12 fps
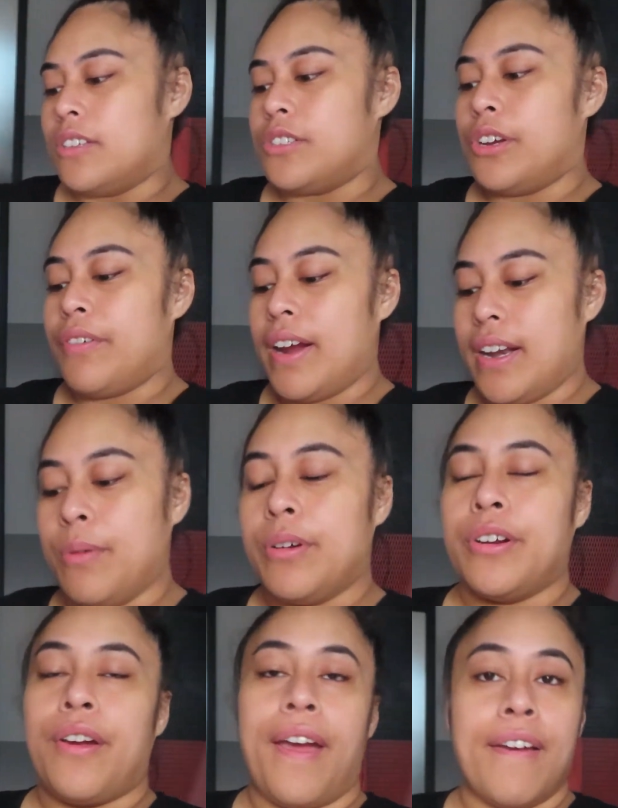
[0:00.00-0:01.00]
So right now we're
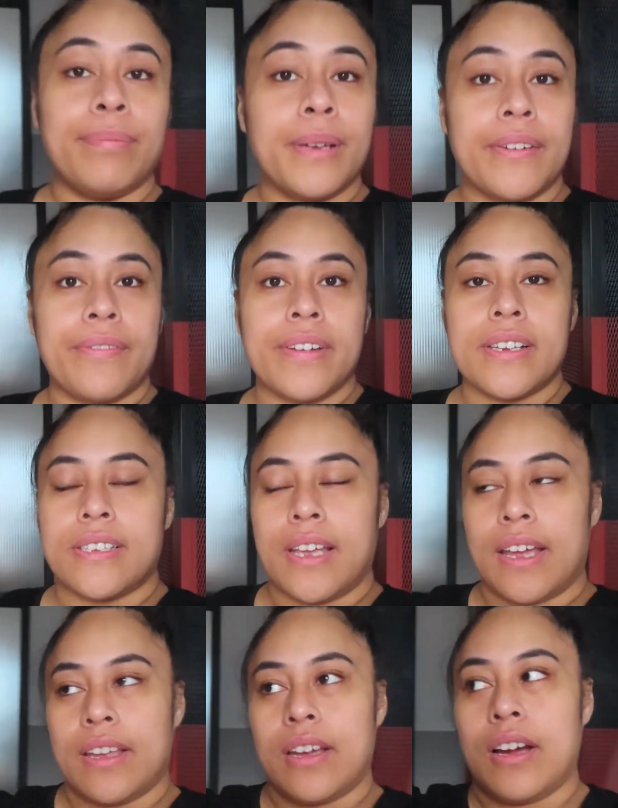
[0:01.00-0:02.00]
going to go have breakfast
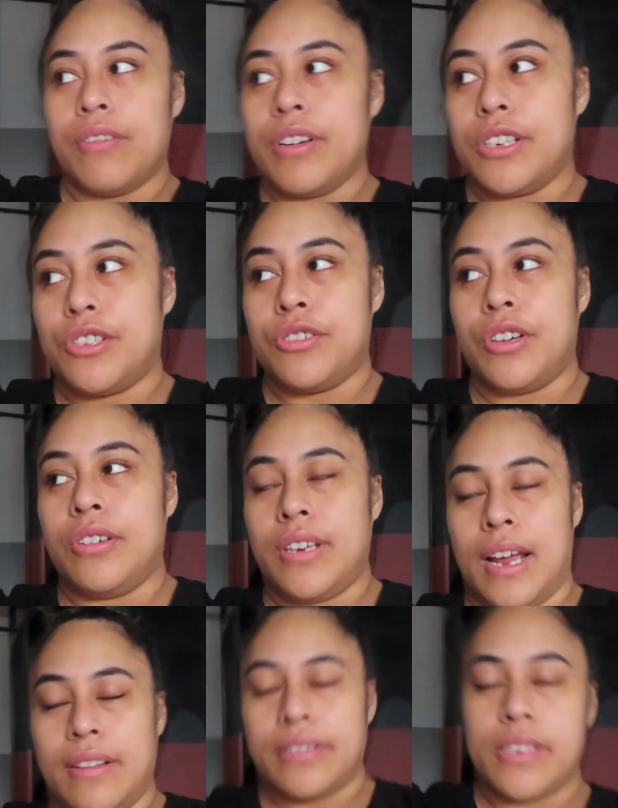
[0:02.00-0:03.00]
at a restaurant
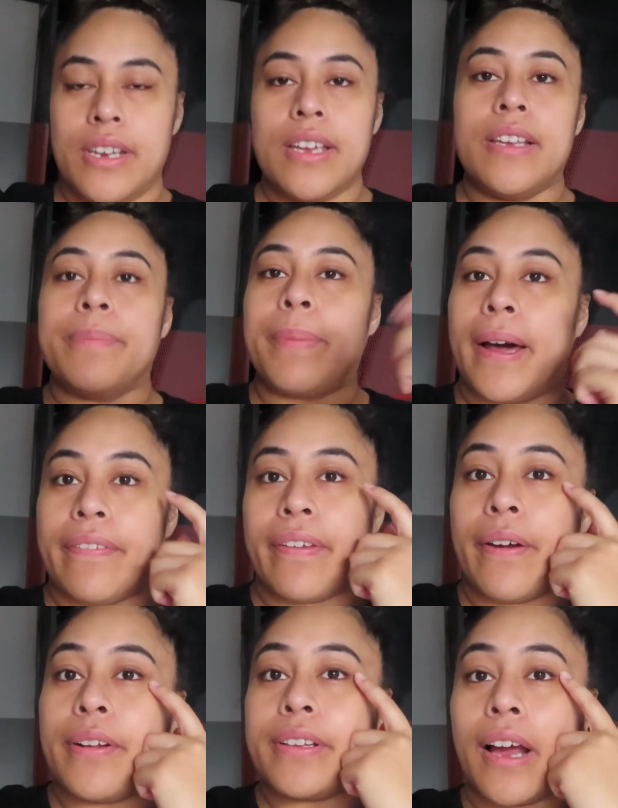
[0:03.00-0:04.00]
downstairs, part of the
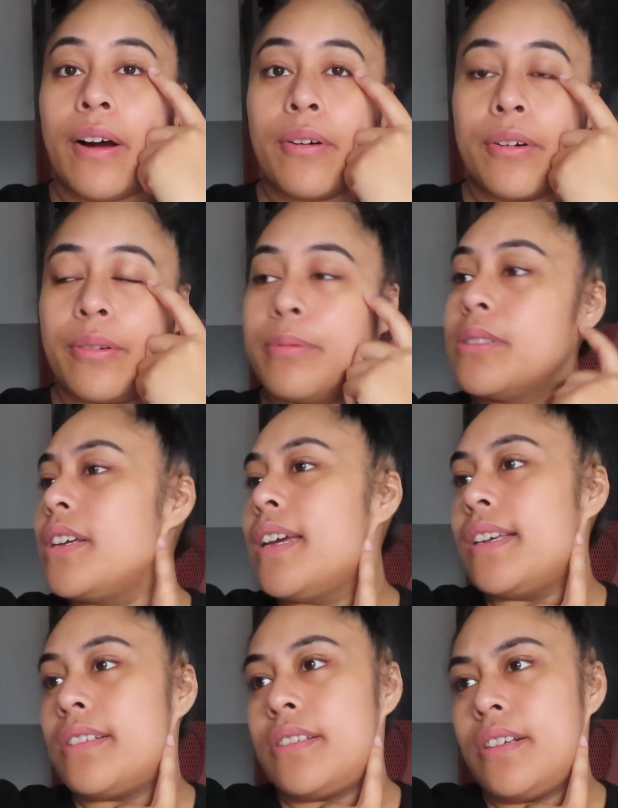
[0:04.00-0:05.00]
hotel, called, was it
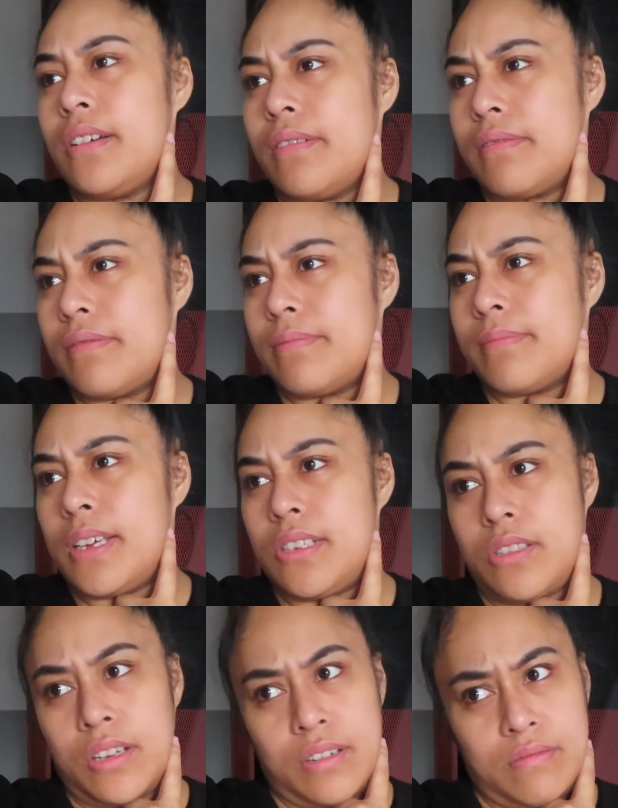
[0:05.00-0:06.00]
Esther?
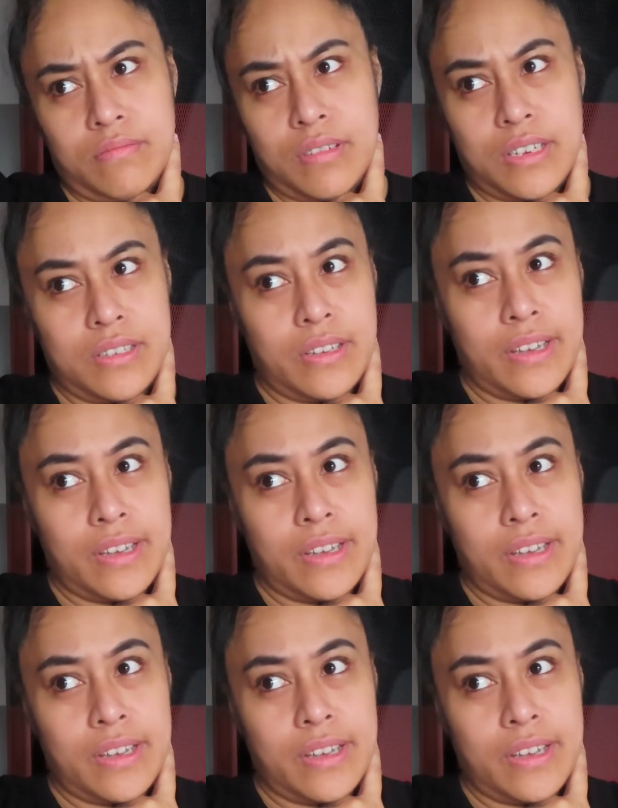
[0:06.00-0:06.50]
Esther? Esther?